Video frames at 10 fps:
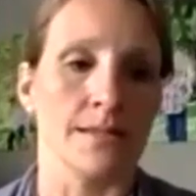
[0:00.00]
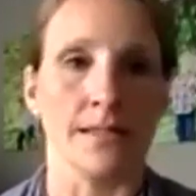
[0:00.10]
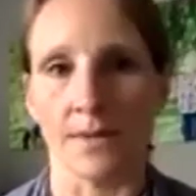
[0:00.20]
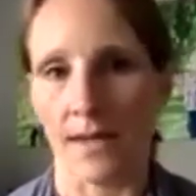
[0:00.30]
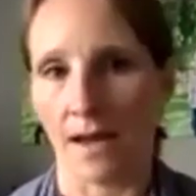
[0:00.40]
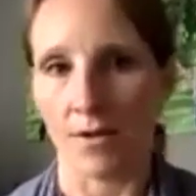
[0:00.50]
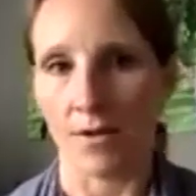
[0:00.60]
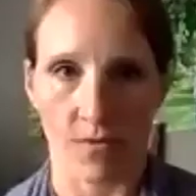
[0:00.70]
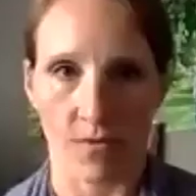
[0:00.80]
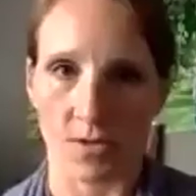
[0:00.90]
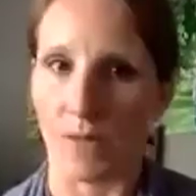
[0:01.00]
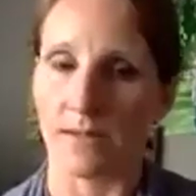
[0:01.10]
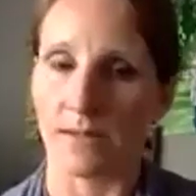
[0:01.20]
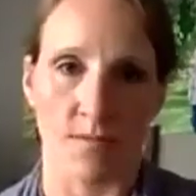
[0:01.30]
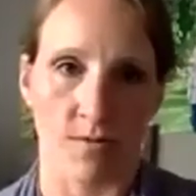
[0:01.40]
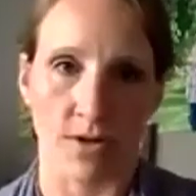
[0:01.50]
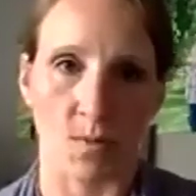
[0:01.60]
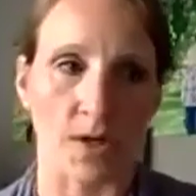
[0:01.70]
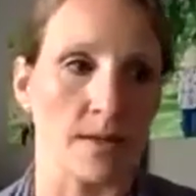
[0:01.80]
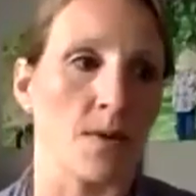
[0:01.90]
where they have their fresh buns and fresh
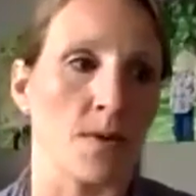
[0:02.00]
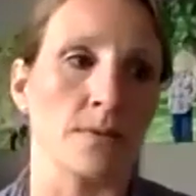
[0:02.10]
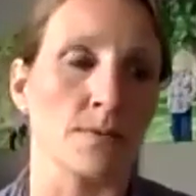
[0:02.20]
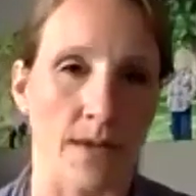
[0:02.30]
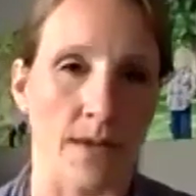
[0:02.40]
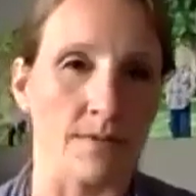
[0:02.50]
bread. They probably won't have like